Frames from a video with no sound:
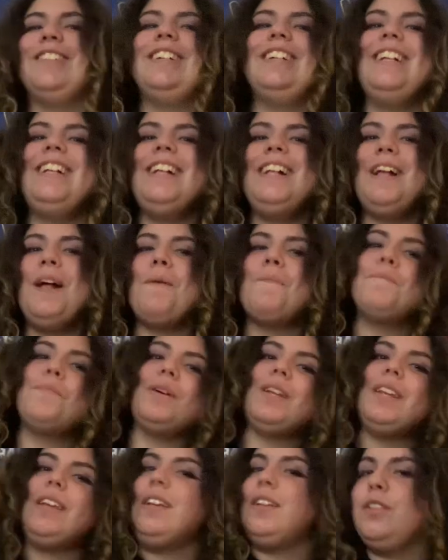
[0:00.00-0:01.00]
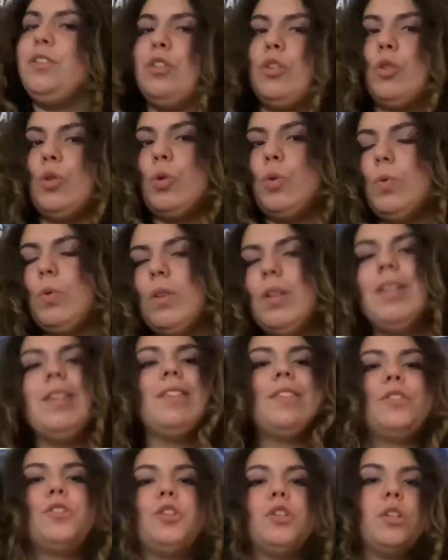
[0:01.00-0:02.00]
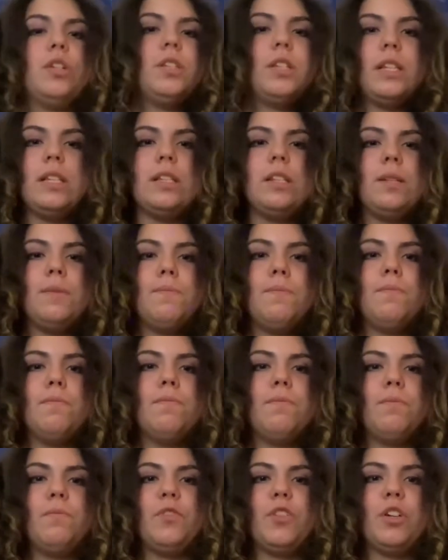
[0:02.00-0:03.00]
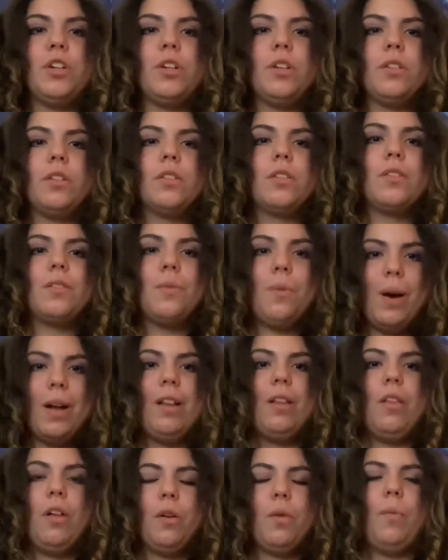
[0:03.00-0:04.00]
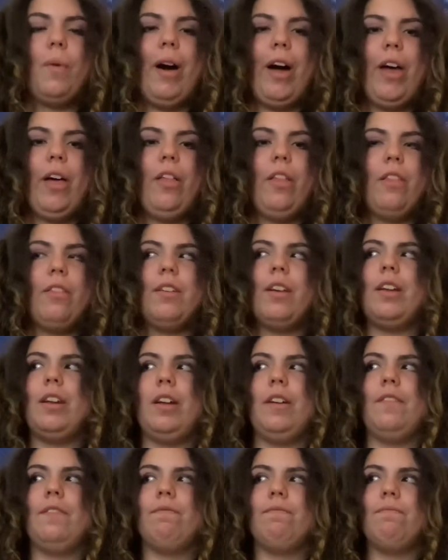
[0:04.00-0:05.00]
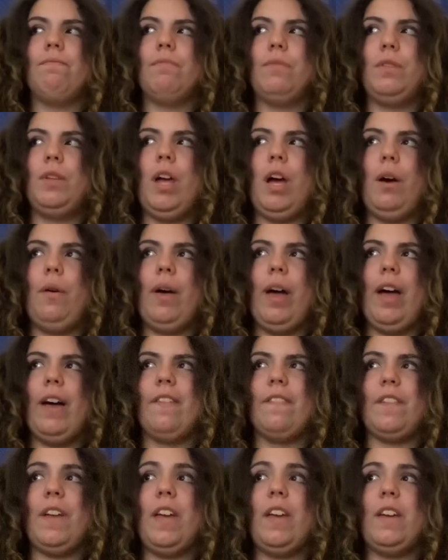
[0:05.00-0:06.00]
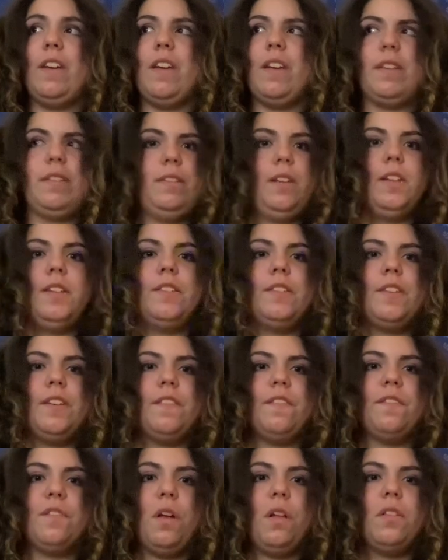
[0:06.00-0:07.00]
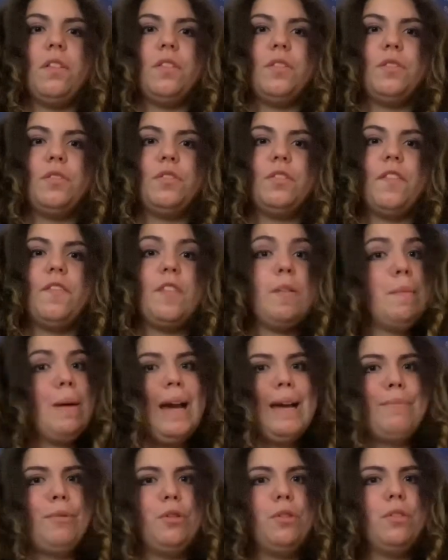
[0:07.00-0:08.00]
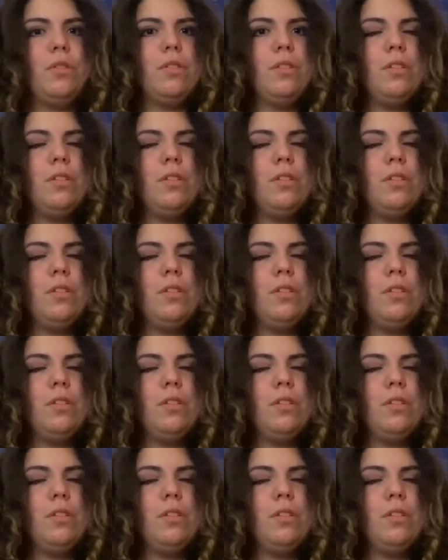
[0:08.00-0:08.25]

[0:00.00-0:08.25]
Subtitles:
put into the church system for quite a long while, and I now have a extensive knowledge of the Bible.